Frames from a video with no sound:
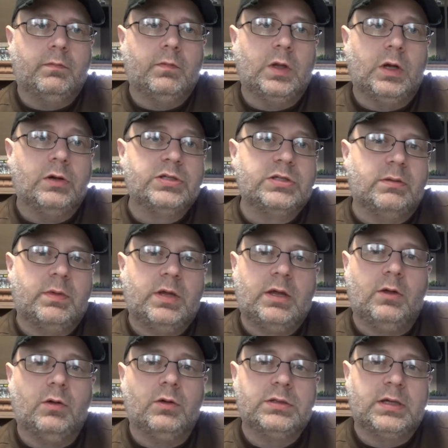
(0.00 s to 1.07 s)
There's some
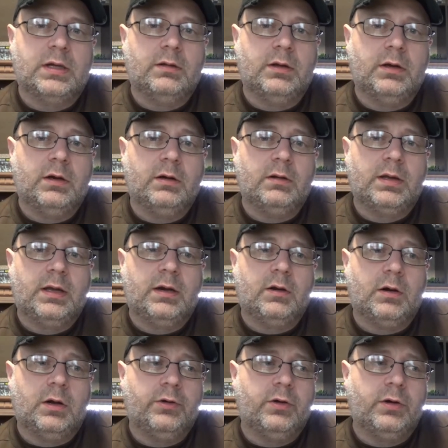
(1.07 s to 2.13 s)
hills on there that
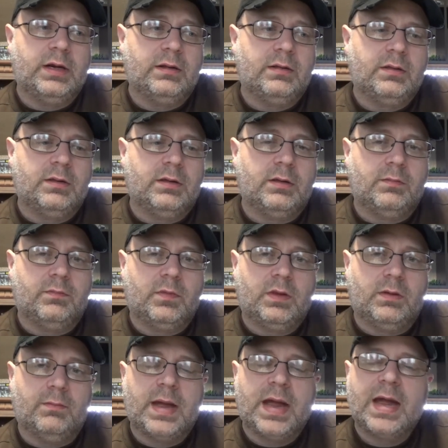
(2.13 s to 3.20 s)
are underneath
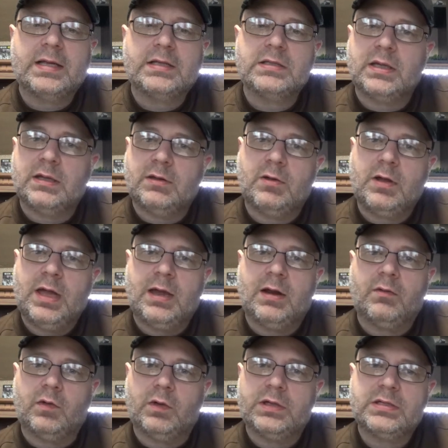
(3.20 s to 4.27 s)
the mats that you
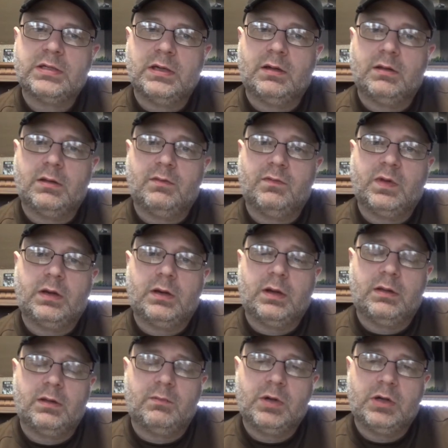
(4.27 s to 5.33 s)
can't really see in
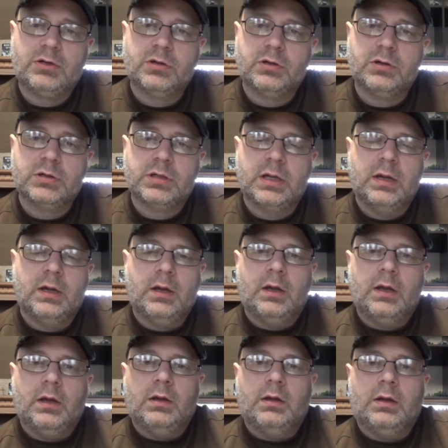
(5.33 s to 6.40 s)
the pictures.
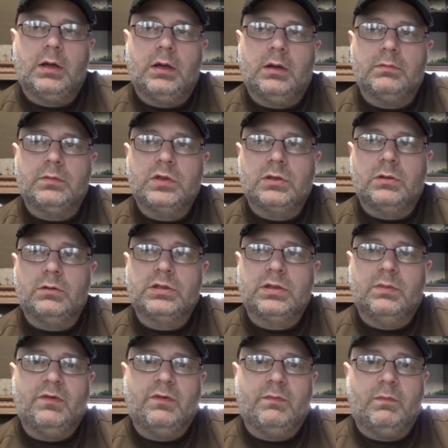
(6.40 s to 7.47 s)
So
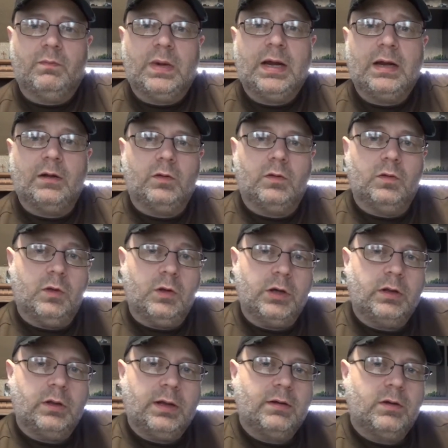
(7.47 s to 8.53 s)
some of them might
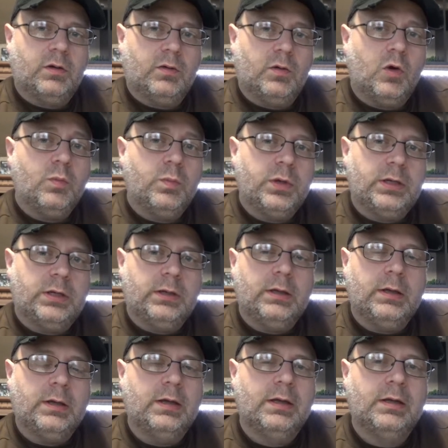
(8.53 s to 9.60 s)
look like they're open,
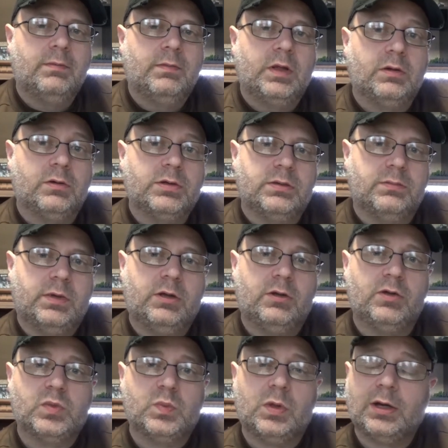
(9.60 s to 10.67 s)
but there's some
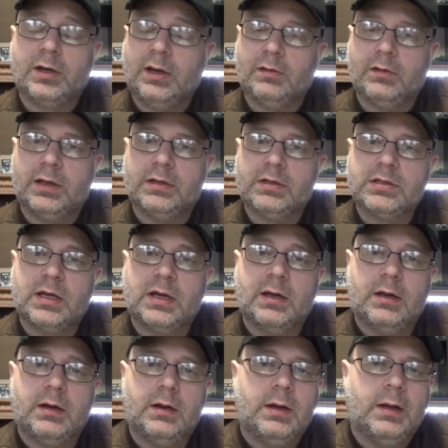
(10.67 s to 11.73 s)
hills blocking line of
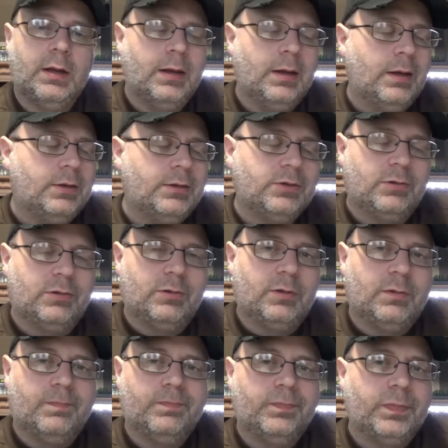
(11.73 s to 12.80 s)
sight. So
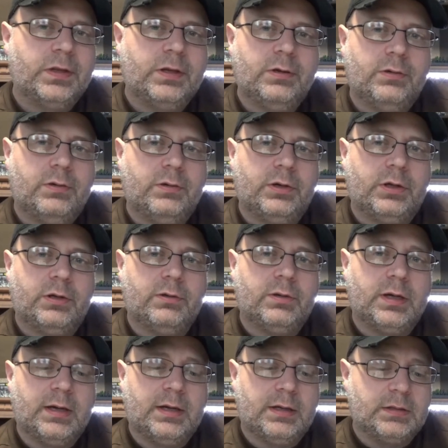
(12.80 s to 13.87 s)
kudos to you
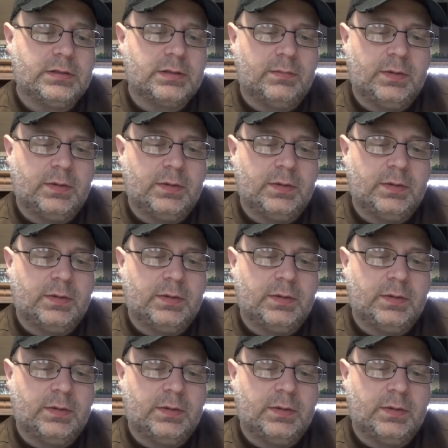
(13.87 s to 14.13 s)
guys.